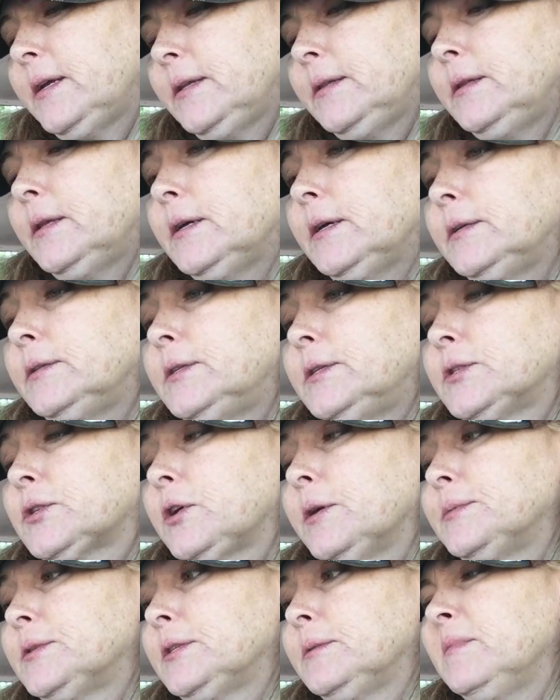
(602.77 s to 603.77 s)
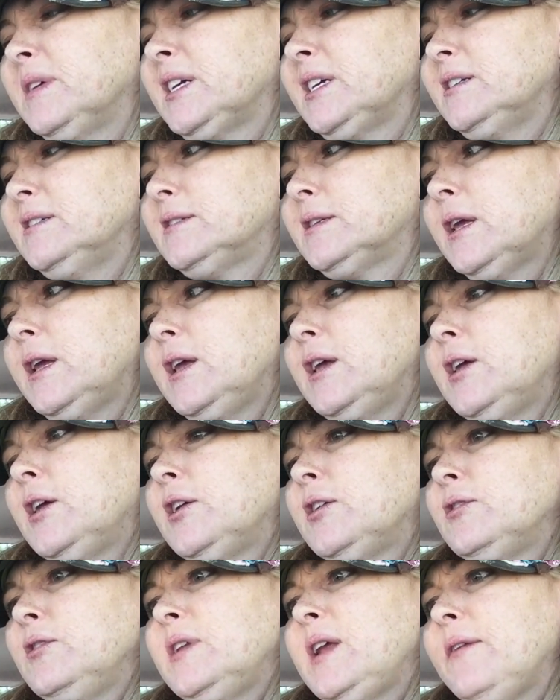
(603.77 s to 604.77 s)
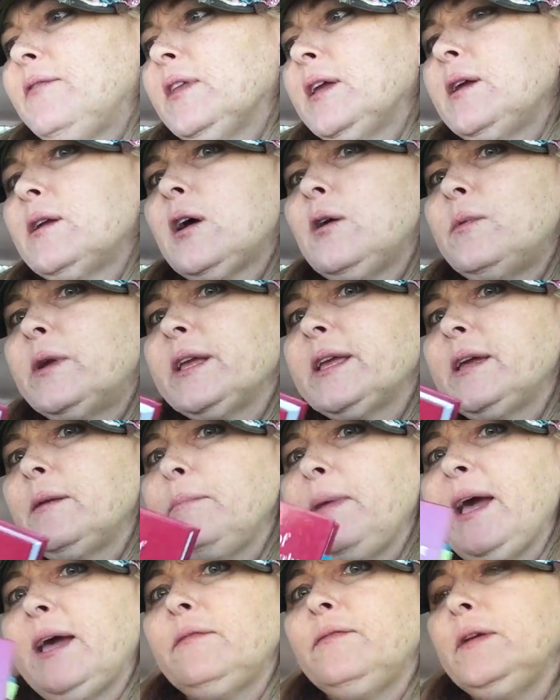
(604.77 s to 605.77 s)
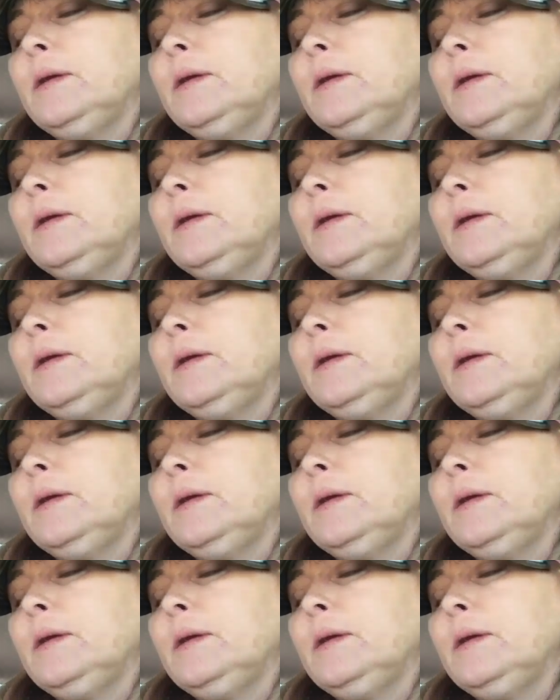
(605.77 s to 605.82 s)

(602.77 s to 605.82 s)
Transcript: in the description, because you definitely don't want to get bad